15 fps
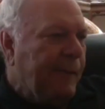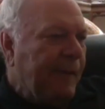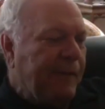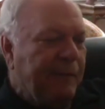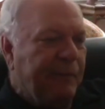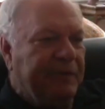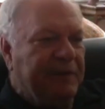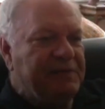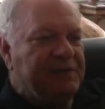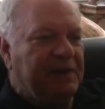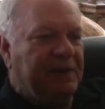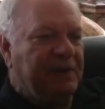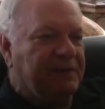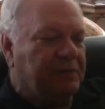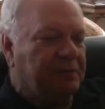But
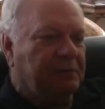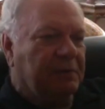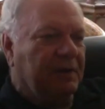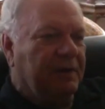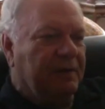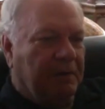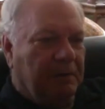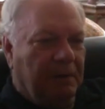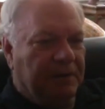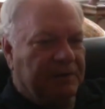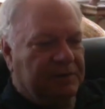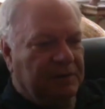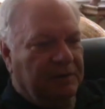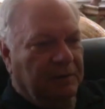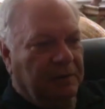this isn't really the
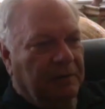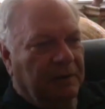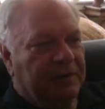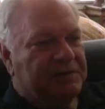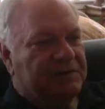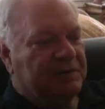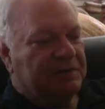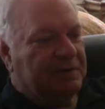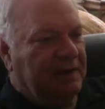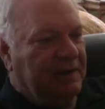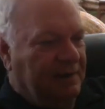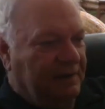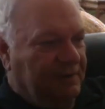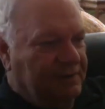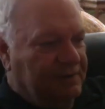question. The question
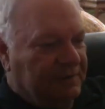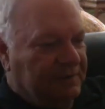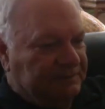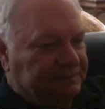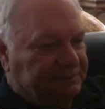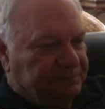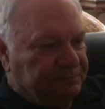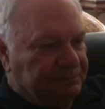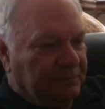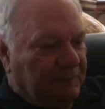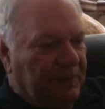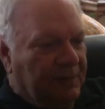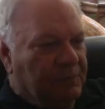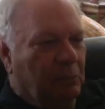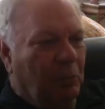is,
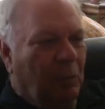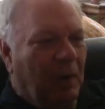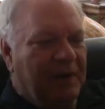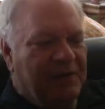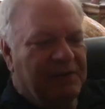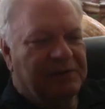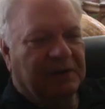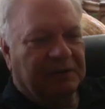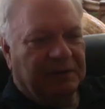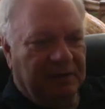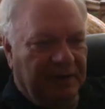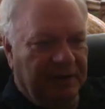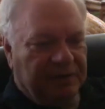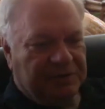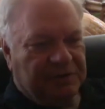is what is the
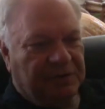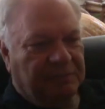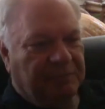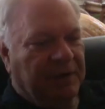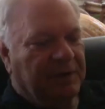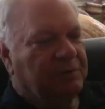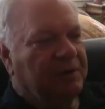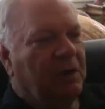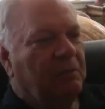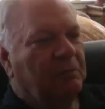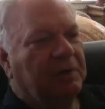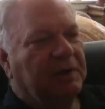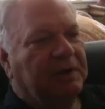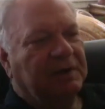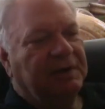literature? Because we
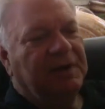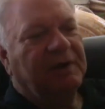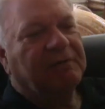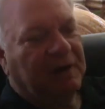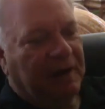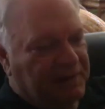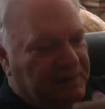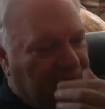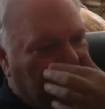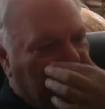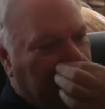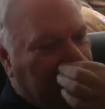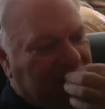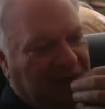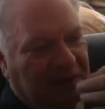don't, we can never answer the
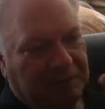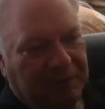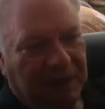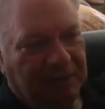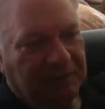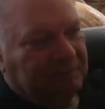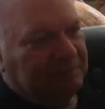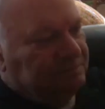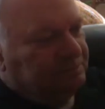question about,